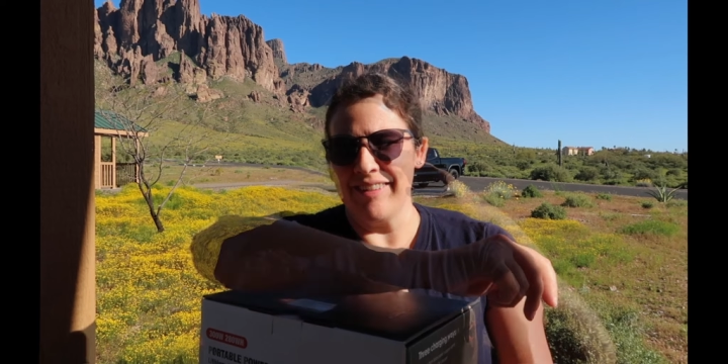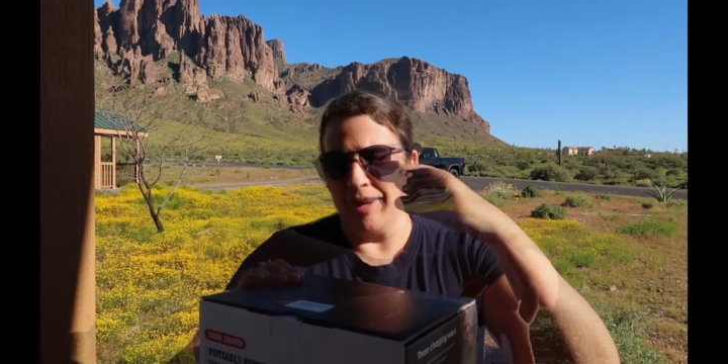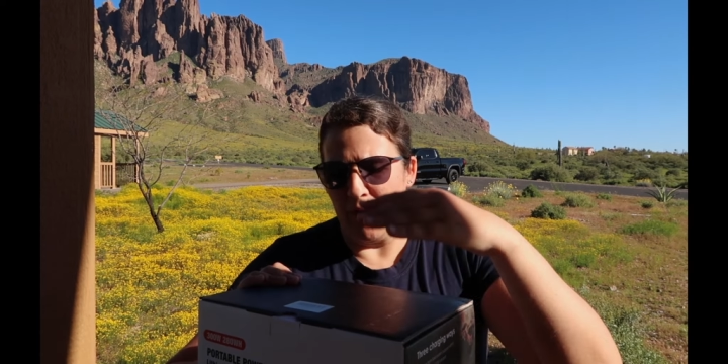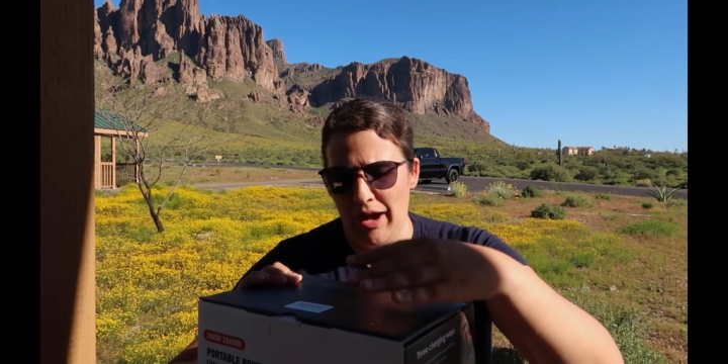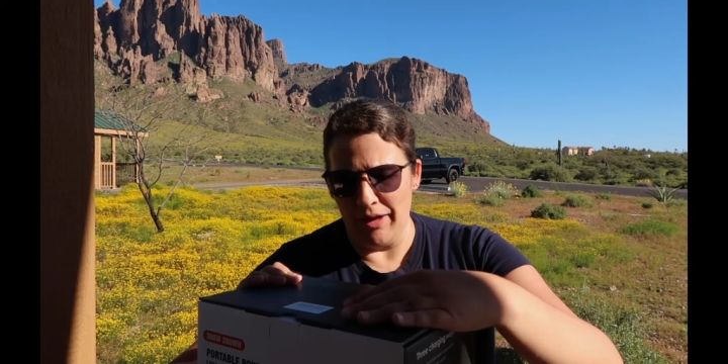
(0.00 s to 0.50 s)

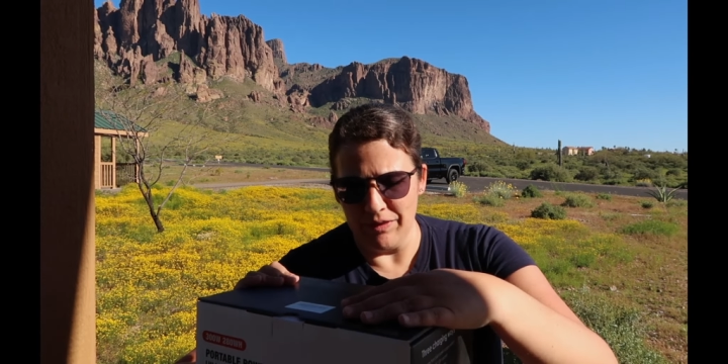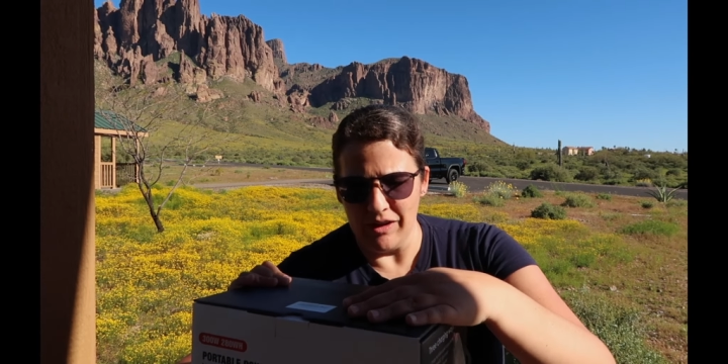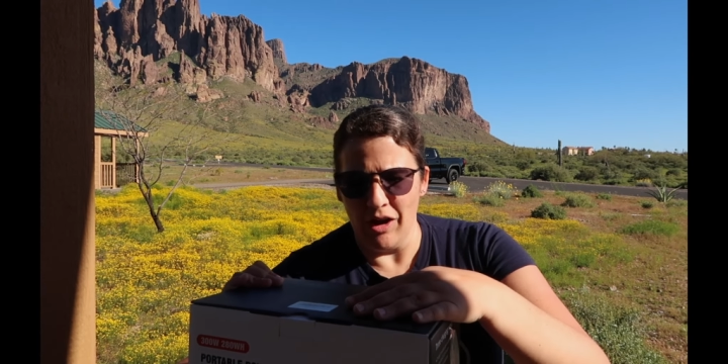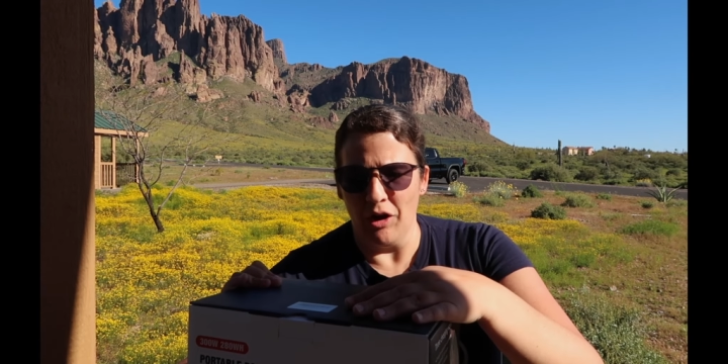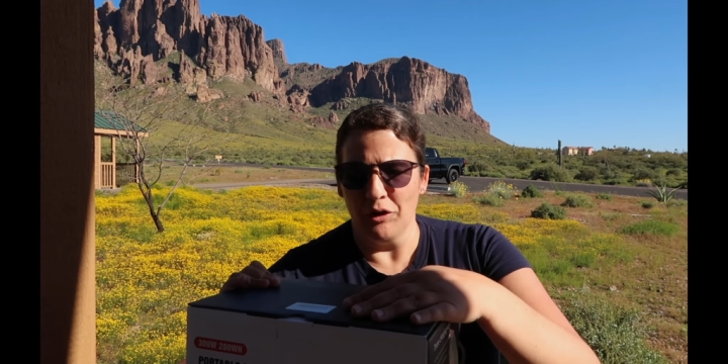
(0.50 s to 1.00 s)
I got
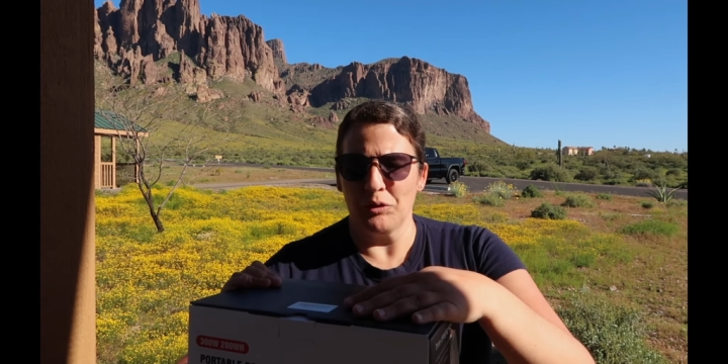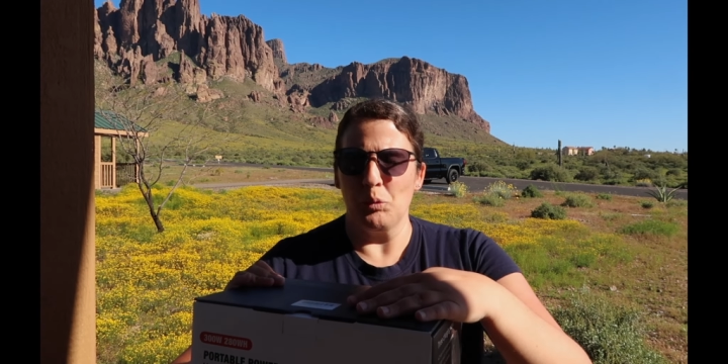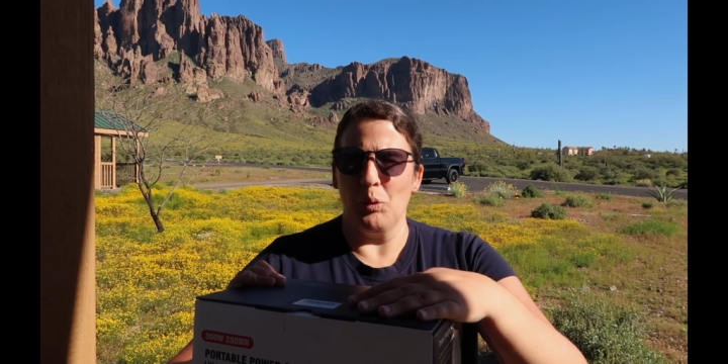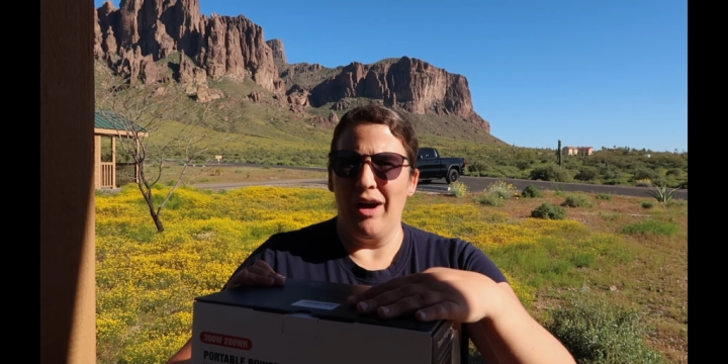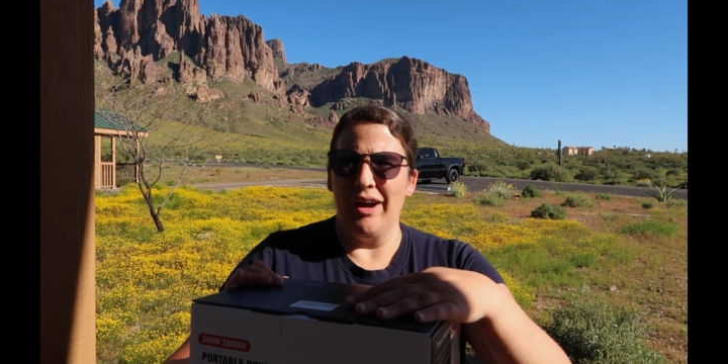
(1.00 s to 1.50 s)
the 100
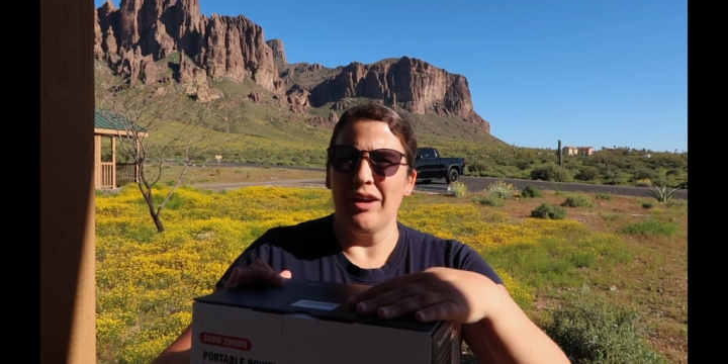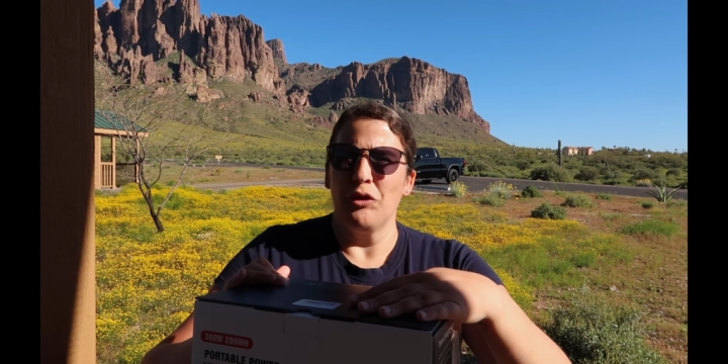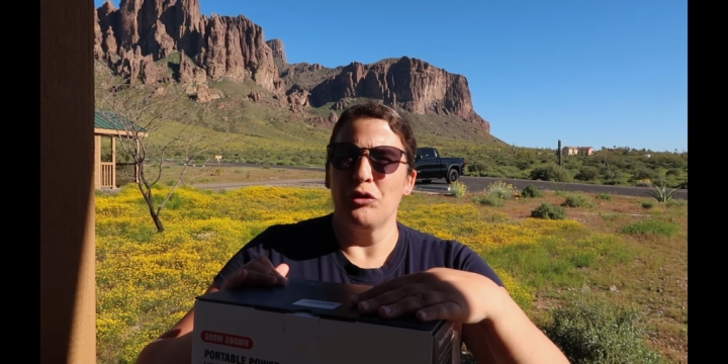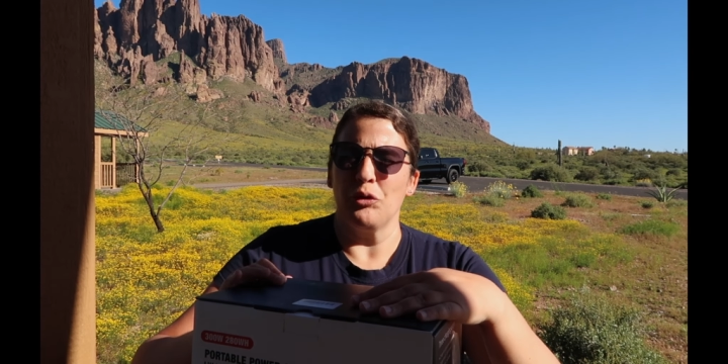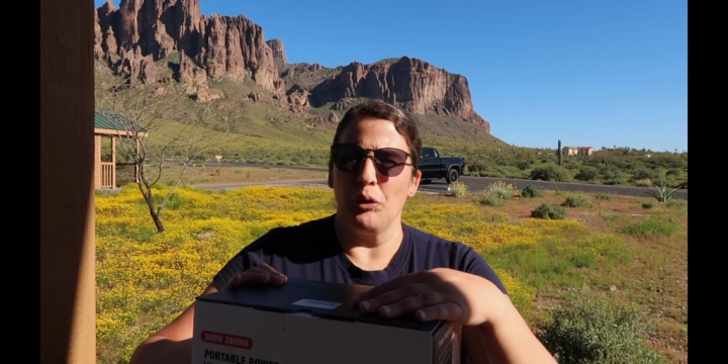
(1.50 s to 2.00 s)
watt
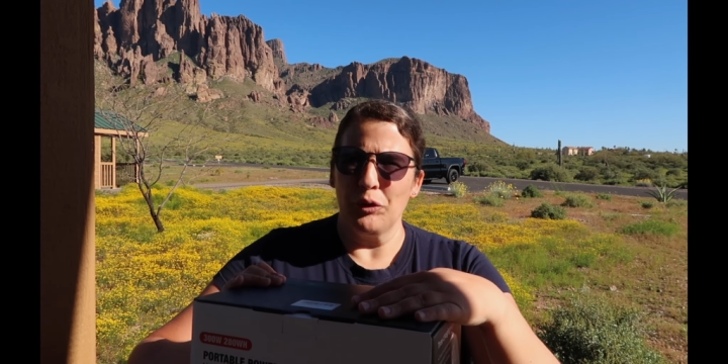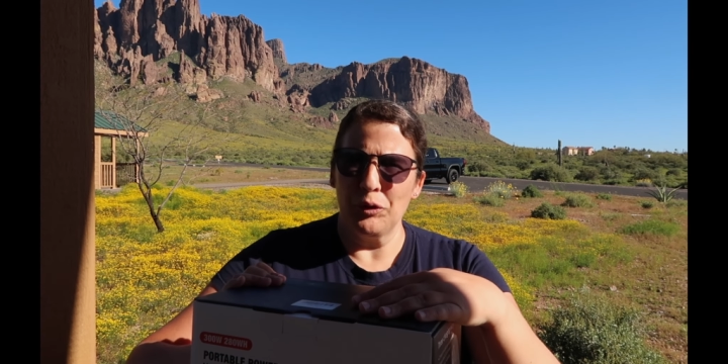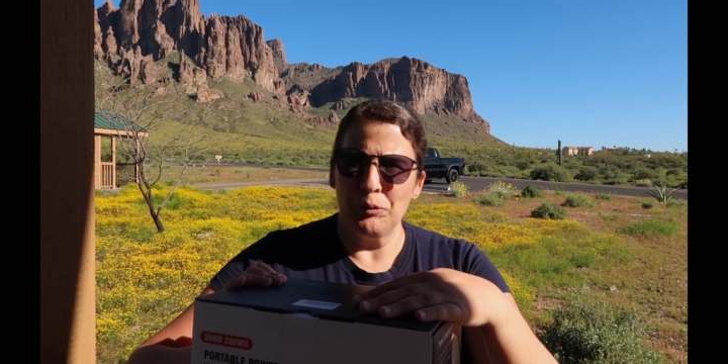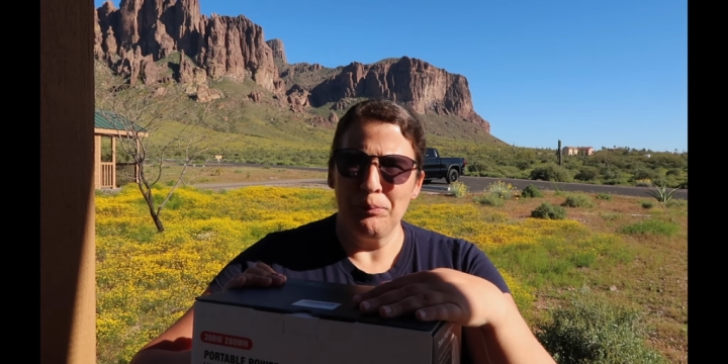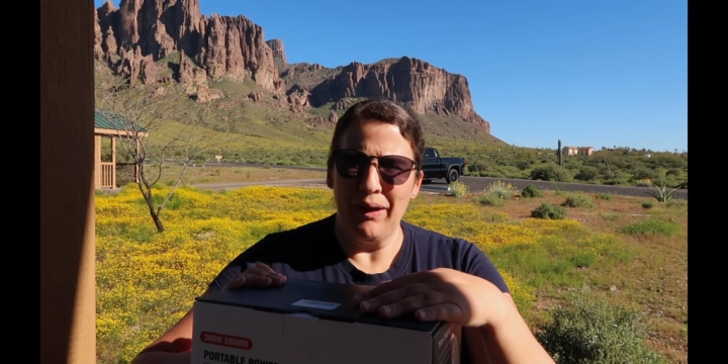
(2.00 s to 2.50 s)

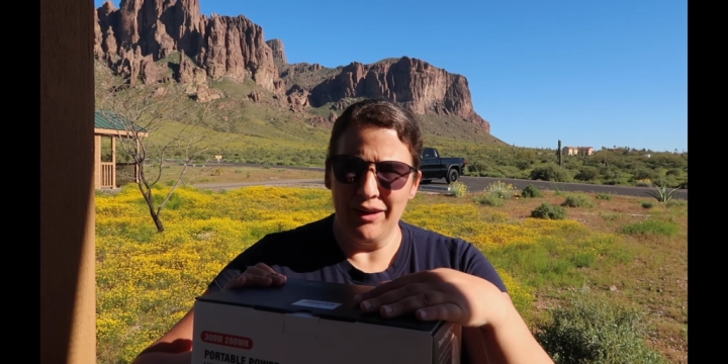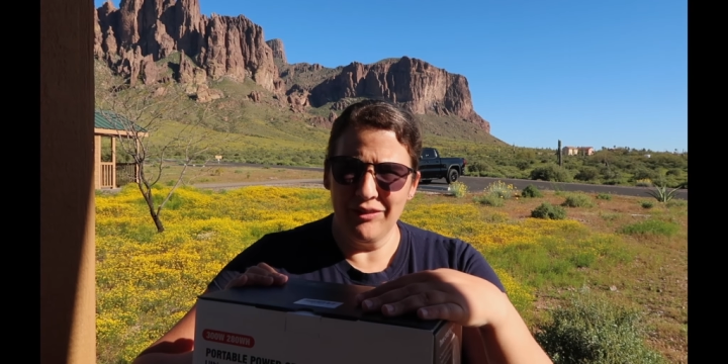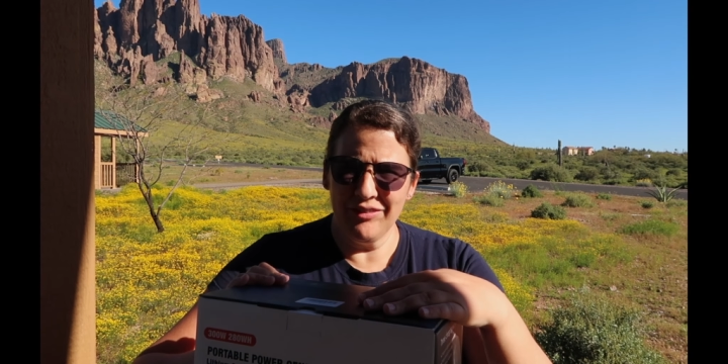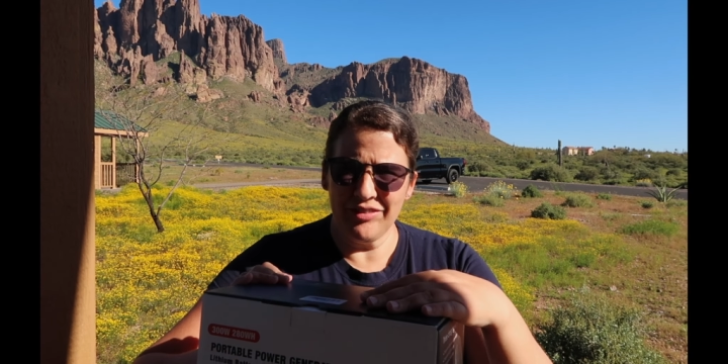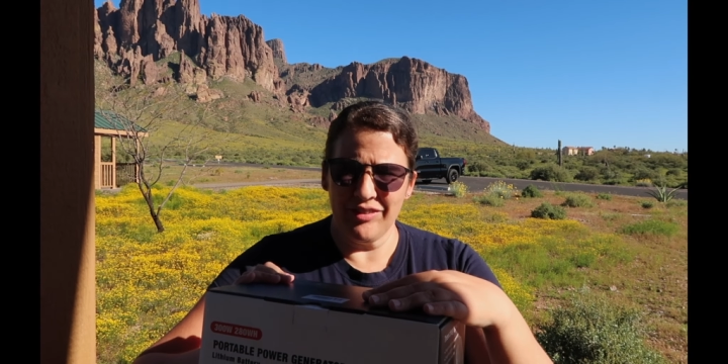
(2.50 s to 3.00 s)
solar
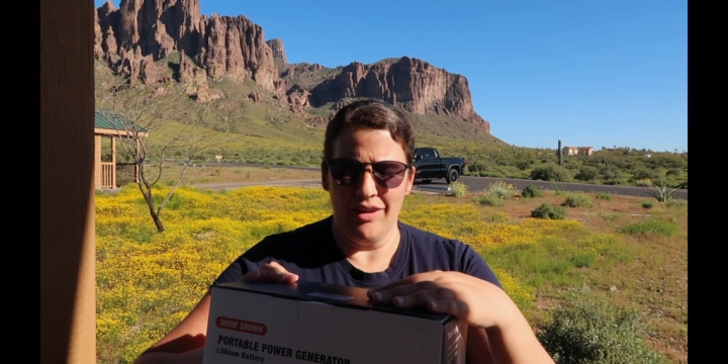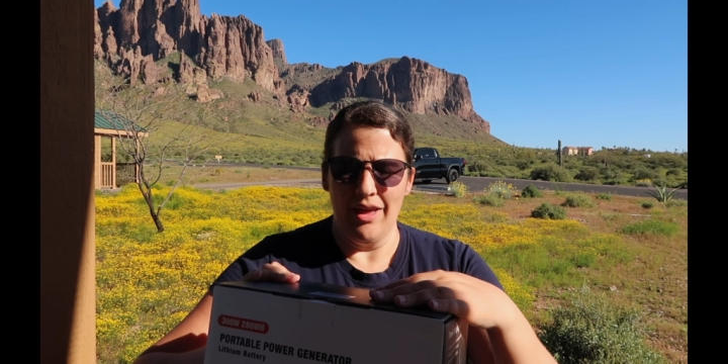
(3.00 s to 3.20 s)
panels